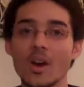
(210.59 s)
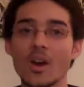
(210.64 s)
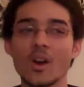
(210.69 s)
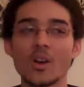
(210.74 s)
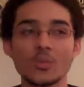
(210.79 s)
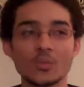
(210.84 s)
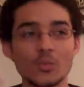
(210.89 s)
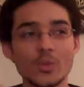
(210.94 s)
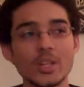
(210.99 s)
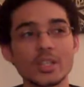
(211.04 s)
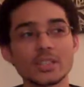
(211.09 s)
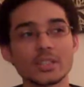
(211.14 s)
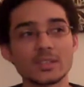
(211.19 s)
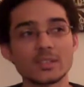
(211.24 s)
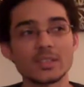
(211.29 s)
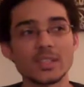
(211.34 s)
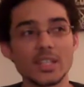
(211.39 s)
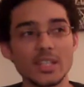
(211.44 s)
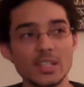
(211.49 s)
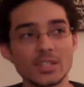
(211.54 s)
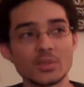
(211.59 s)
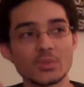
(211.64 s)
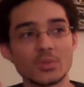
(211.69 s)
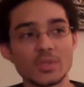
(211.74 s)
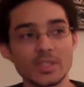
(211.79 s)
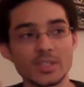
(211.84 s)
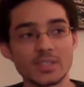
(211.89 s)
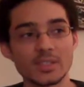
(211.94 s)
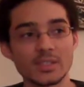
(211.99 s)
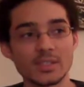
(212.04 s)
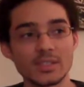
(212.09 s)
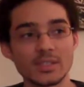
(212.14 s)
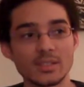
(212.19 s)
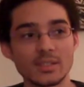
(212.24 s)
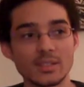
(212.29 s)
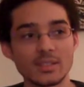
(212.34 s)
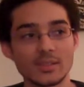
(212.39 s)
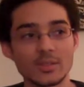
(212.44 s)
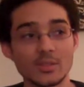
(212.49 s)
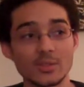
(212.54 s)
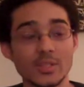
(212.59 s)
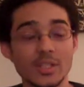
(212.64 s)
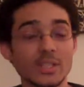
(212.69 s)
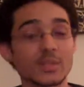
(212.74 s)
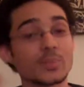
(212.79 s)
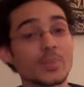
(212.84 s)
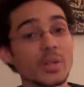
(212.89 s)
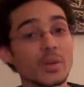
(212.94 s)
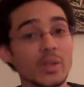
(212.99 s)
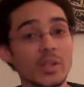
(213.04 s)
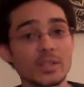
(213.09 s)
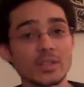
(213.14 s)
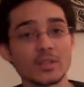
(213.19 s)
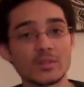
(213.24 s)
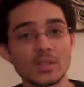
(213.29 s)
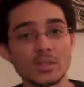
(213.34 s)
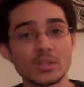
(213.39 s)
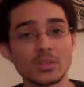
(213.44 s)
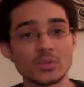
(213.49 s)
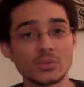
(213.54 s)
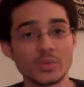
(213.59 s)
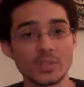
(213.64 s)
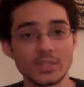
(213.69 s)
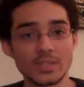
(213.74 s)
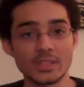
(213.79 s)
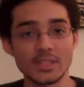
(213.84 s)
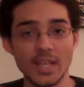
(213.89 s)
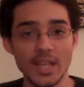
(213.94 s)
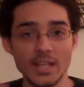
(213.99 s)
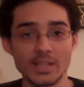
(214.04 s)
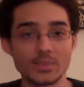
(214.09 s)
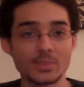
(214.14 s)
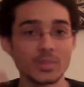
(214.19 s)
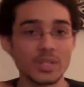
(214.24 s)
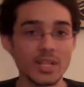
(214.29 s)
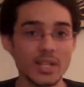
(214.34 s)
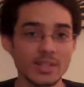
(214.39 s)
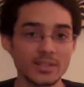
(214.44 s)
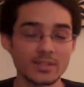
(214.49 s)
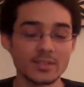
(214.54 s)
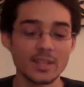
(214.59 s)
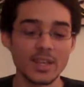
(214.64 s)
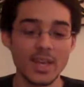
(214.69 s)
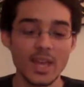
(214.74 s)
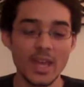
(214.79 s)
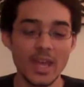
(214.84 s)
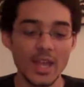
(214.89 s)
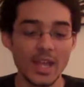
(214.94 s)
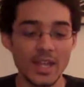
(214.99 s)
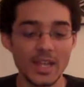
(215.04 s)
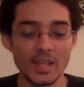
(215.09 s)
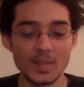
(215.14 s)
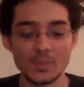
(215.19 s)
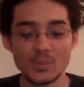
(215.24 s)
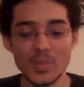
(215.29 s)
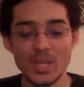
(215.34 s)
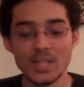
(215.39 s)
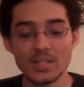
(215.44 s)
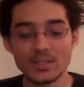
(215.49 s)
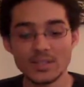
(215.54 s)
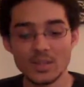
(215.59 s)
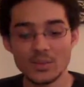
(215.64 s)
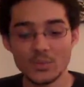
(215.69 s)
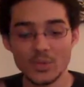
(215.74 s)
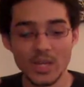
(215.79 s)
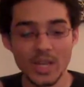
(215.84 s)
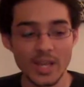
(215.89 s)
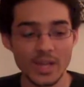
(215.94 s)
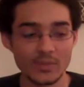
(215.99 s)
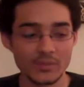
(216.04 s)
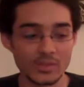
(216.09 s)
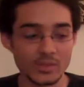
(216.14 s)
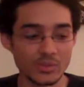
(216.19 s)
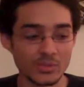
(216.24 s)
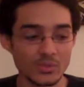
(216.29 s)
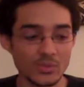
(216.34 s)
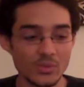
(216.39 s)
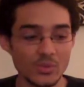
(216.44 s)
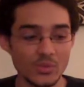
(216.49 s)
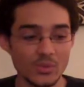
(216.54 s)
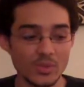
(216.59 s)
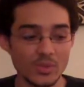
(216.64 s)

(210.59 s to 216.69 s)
on which the intuition or the experience of the intuition takes place, it means that we have to